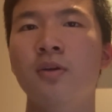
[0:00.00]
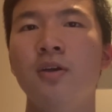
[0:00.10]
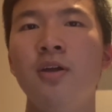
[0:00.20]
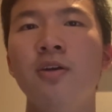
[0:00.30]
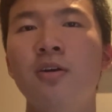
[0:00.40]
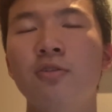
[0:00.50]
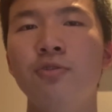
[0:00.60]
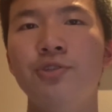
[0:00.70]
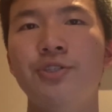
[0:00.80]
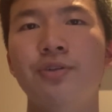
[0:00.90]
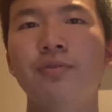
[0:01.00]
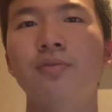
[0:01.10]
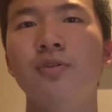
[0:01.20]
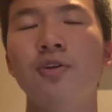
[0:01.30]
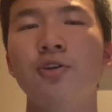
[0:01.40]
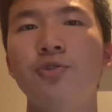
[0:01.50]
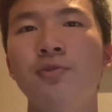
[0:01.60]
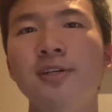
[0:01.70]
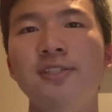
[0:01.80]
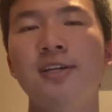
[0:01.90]
In conclusion,
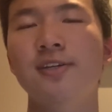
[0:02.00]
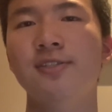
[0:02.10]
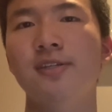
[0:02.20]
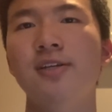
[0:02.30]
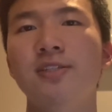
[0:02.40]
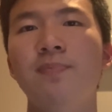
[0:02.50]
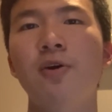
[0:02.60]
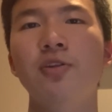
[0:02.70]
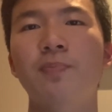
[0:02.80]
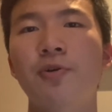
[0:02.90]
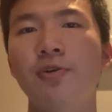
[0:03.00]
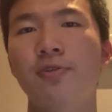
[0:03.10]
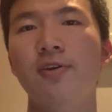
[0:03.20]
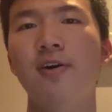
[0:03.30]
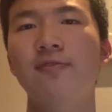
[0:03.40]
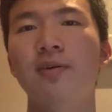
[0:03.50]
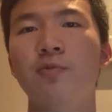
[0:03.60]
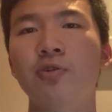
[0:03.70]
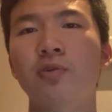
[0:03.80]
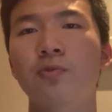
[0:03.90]
Unit 6 is about the birth of the
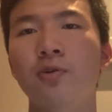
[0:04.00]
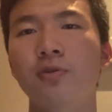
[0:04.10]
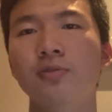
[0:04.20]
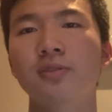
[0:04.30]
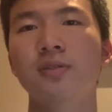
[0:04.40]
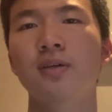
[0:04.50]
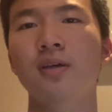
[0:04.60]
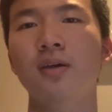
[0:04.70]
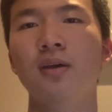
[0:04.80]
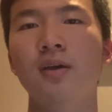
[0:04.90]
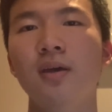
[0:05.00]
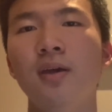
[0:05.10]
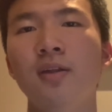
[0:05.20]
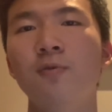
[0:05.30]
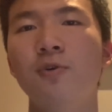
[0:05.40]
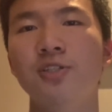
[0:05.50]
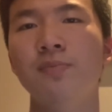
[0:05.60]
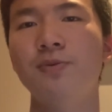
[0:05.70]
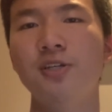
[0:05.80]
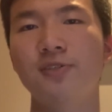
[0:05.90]
modern world, and it wasn't
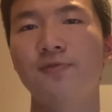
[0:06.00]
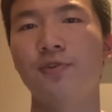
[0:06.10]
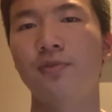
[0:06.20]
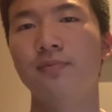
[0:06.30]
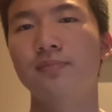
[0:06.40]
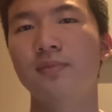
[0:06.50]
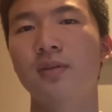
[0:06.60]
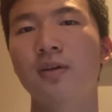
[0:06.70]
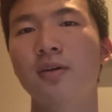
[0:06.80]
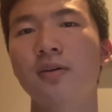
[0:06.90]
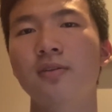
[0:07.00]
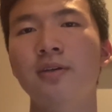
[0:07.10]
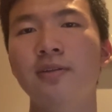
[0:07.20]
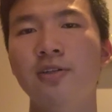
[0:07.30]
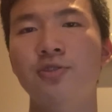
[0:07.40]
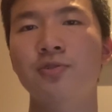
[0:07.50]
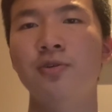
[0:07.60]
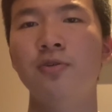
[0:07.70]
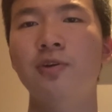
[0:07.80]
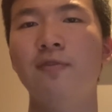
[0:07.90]
peaceful. The
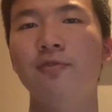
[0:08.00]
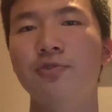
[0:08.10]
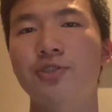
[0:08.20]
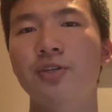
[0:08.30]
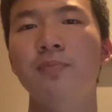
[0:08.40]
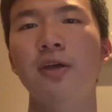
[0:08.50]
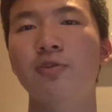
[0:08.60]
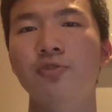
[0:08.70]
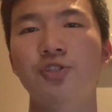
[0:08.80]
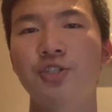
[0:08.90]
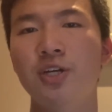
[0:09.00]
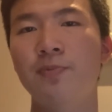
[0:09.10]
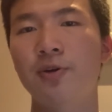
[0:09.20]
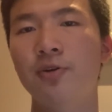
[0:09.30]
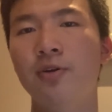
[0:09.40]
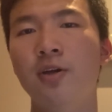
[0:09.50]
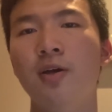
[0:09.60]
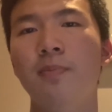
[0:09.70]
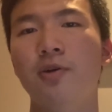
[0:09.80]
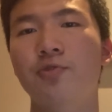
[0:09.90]
Industrial Revolution made goods cheaper,
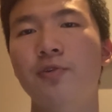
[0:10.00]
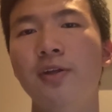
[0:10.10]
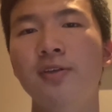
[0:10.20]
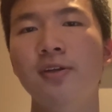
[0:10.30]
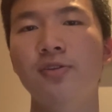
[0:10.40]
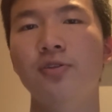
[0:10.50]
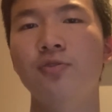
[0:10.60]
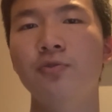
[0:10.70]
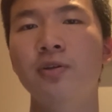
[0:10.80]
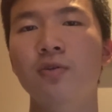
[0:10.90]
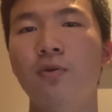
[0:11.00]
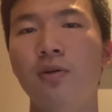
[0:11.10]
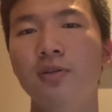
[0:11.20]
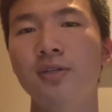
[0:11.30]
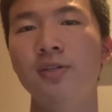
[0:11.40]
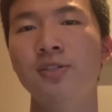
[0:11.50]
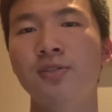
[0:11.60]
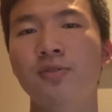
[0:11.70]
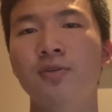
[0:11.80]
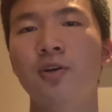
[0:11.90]
but created new inequalities.
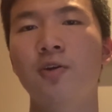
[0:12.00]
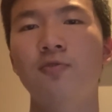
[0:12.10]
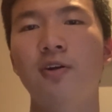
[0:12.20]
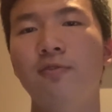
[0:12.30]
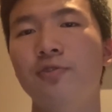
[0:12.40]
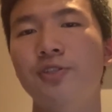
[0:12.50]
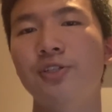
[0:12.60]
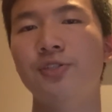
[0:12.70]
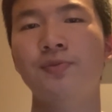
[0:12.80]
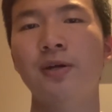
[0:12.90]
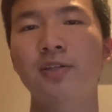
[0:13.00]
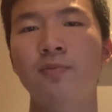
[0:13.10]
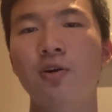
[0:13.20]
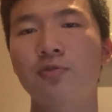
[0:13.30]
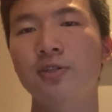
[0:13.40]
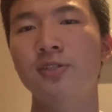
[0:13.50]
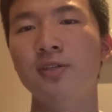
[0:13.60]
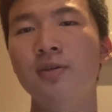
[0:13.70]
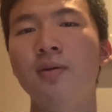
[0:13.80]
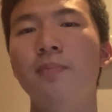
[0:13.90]
Revolutions spread
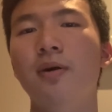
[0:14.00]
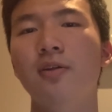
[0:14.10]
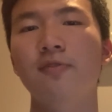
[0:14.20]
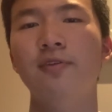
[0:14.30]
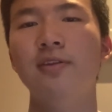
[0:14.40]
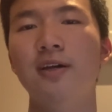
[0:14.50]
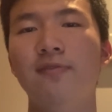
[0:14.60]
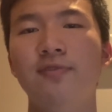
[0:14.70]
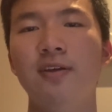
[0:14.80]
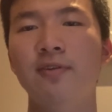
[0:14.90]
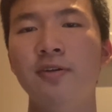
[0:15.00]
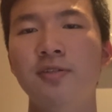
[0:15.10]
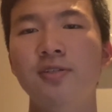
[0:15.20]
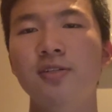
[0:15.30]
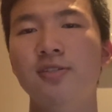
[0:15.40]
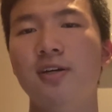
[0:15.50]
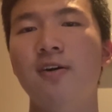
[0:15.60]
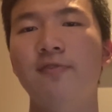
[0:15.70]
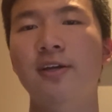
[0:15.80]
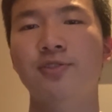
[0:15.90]
democracy, but often left legacies
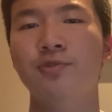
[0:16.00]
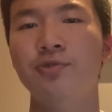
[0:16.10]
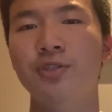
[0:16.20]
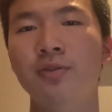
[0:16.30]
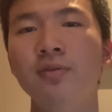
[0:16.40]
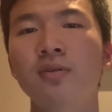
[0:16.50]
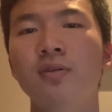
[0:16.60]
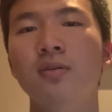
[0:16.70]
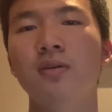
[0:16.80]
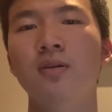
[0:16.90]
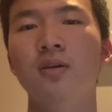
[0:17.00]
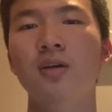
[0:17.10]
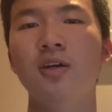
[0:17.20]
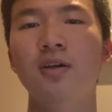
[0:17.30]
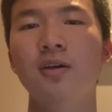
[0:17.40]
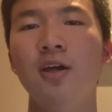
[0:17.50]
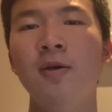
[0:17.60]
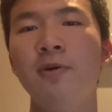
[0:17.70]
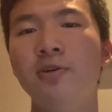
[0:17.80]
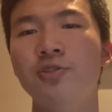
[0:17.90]
of exclusion.
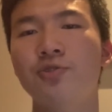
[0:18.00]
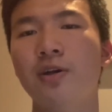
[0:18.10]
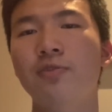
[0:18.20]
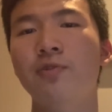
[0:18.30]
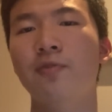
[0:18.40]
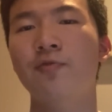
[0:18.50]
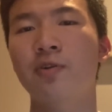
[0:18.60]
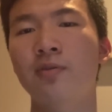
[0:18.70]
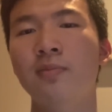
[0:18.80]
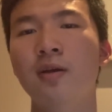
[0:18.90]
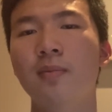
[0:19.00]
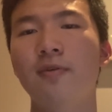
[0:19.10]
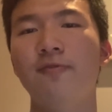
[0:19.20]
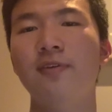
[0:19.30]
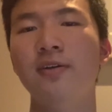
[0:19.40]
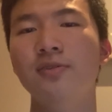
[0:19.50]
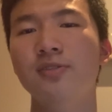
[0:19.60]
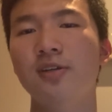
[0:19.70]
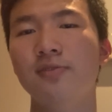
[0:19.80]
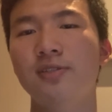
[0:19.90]
Empires tried to reform, but find
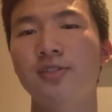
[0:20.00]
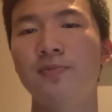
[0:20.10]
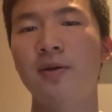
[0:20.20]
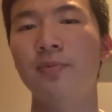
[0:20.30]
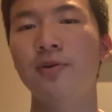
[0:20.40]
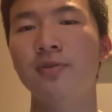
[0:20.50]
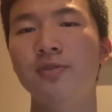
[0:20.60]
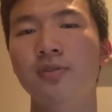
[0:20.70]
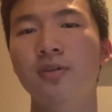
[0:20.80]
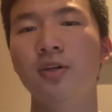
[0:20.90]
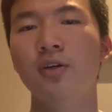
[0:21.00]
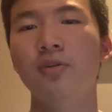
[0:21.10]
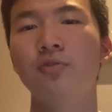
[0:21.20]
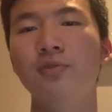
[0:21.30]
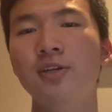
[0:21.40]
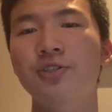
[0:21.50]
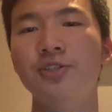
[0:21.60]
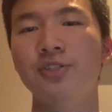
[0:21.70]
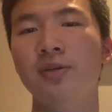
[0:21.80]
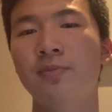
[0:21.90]
themselves dismembered. New
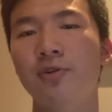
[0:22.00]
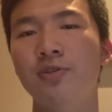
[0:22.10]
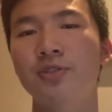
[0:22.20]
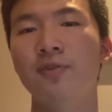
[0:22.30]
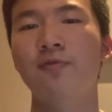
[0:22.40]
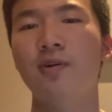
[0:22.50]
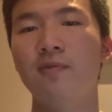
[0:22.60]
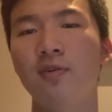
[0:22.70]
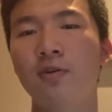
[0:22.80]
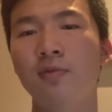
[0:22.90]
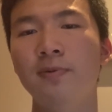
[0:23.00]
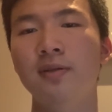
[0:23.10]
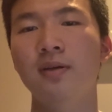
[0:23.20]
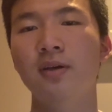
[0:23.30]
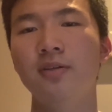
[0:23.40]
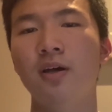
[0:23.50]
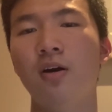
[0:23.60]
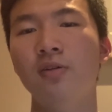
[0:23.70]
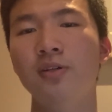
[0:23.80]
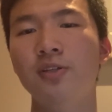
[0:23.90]
nations emerged full of hope, yet
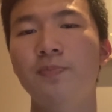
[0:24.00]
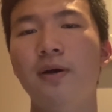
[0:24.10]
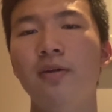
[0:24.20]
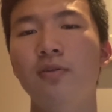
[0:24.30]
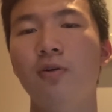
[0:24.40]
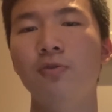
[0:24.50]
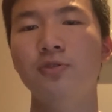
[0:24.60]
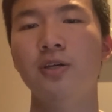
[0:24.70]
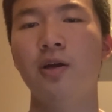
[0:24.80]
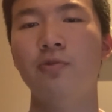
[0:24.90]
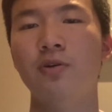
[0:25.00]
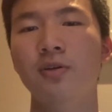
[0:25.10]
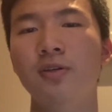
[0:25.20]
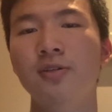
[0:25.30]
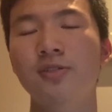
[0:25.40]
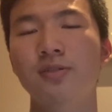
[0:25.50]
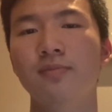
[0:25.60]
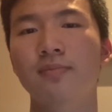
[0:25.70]
haunted by old hierarchies.